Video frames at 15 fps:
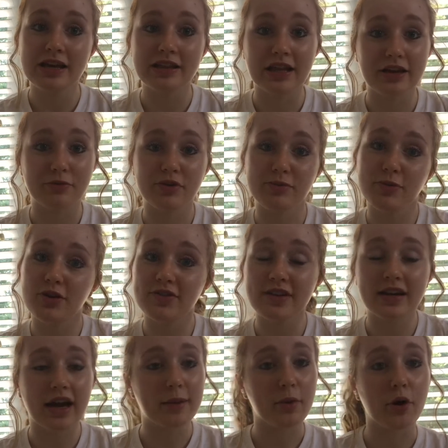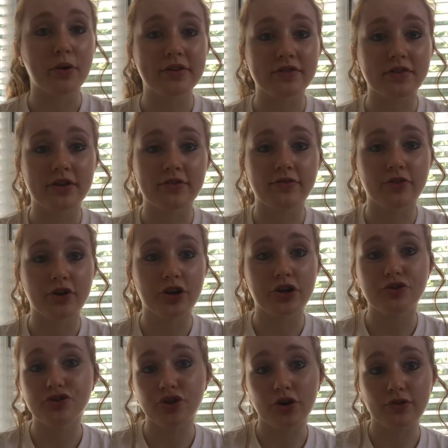like with music, I'm always looking for new
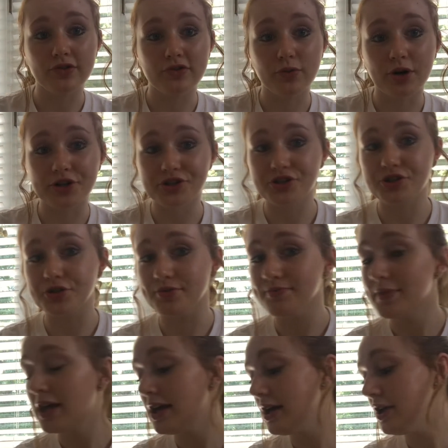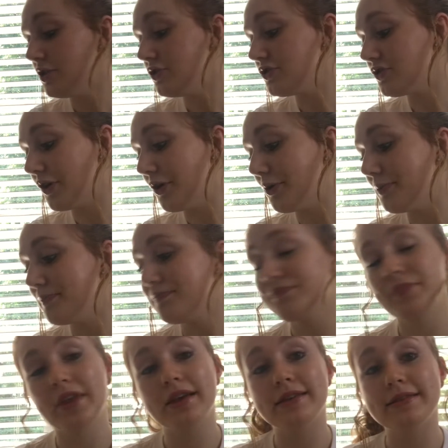shows to watch too. So
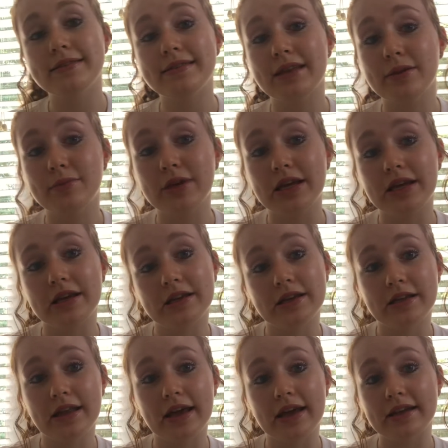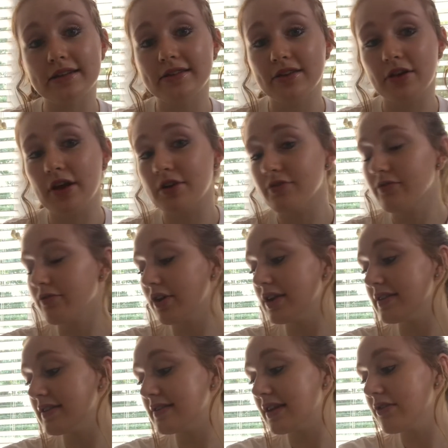send me that. So yeah,
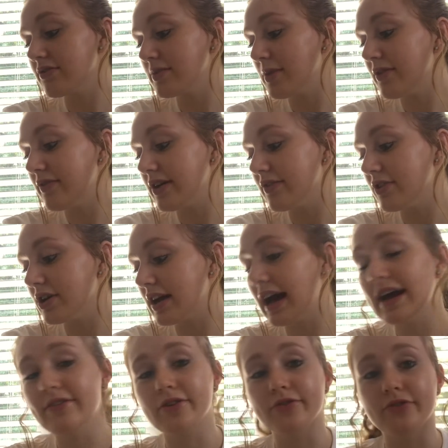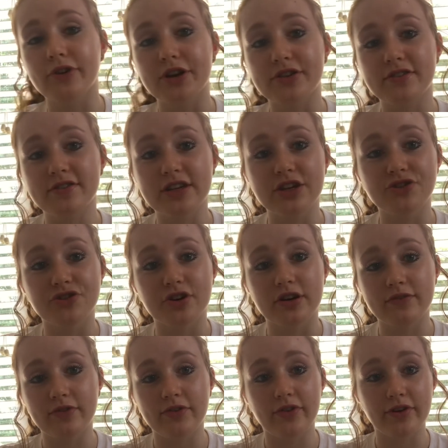Friends is definitely my favorite. I have a Friends t-shirt
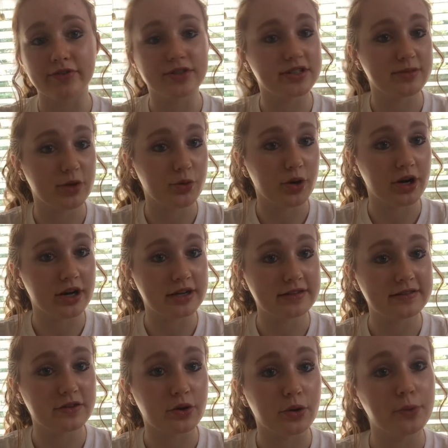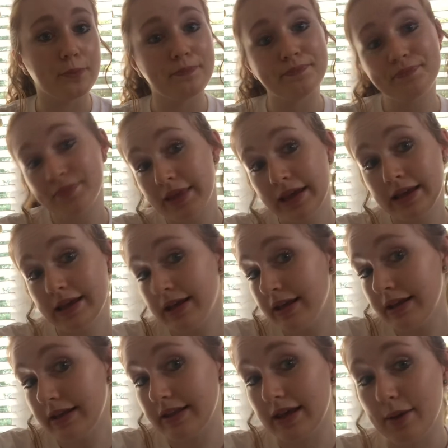if you've ever seen me wear it, so
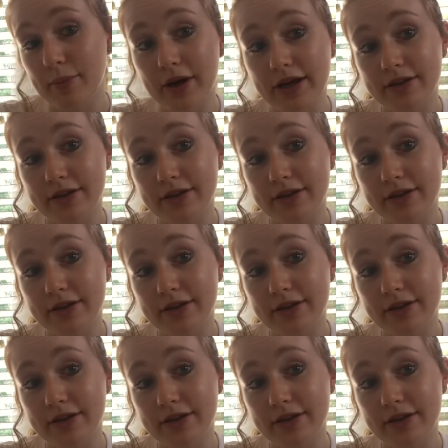that